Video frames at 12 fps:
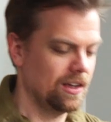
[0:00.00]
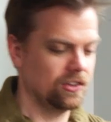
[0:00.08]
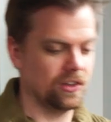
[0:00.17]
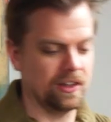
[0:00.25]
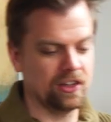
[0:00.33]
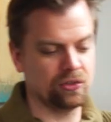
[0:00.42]

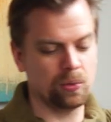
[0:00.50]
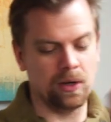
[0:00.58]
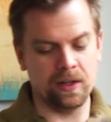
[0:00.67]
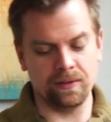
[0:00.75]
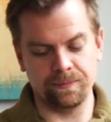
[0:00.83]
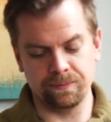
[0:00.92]
So this
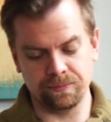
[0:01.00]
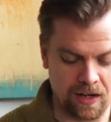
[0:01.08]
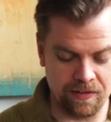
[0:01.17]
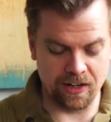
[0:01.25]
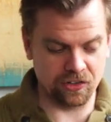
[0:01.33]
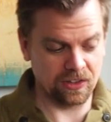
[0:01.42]
one,
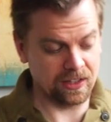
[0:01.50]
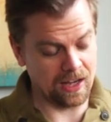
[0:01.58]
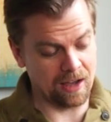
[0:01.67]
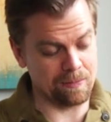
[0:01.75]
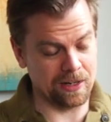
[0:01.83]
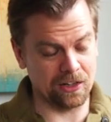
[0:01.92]

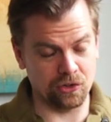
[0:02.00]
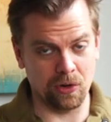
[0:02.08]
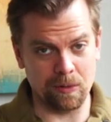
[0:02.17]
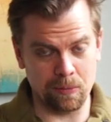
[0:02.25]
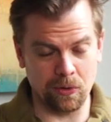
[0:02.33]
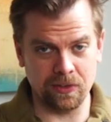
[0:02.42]
I've been
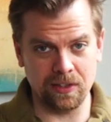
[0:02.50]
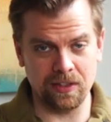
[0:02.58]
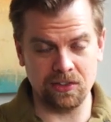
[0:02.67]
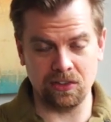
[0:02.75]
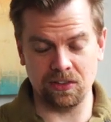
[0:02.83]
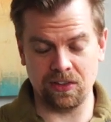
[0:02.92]
enjoying both of
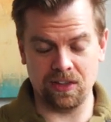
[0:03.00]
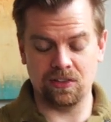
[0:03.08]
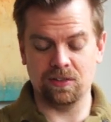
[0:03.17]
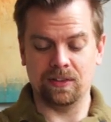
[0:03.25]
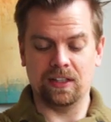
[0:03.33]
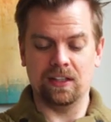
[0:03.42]
these
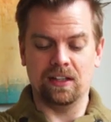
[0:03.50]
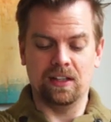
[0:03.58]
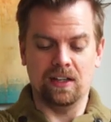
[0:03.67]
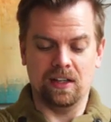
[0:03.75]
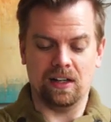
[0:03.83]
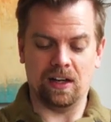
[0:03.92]
extensively,
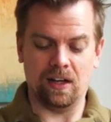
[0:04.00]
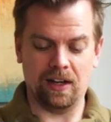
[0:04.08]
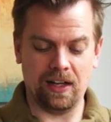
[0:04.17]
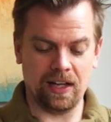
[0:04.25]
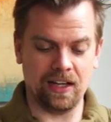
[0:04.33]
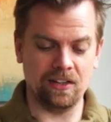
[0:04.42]

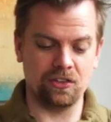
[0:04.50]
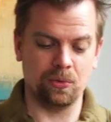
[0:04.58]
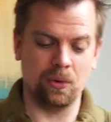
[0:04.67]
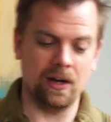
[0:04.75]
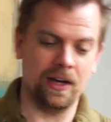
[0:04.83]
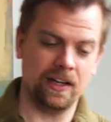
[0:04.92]
hence
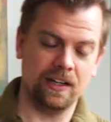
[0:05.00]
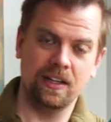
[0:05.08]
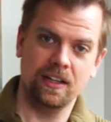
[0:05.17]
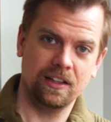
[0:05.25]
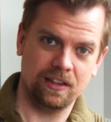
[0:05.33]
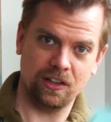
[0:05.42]
why
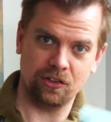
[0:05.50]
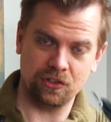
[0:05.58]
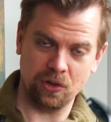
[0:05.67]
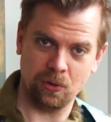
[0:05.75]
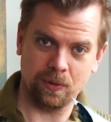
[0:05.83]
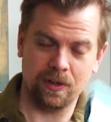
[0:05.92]
there's
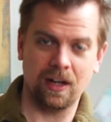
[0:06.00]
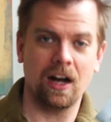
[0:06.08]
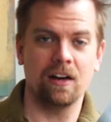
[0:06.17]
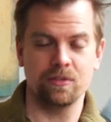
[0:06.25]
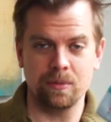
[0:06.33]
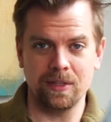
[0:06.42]
no
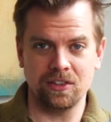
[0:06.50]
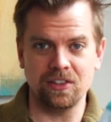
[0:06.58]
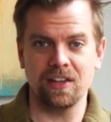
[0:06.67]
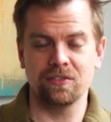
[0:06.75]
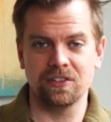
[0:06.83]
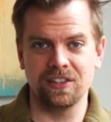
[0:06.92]
coffee beans
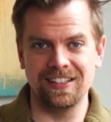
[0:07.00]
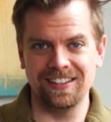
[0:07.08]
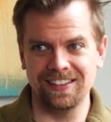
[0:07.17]
left.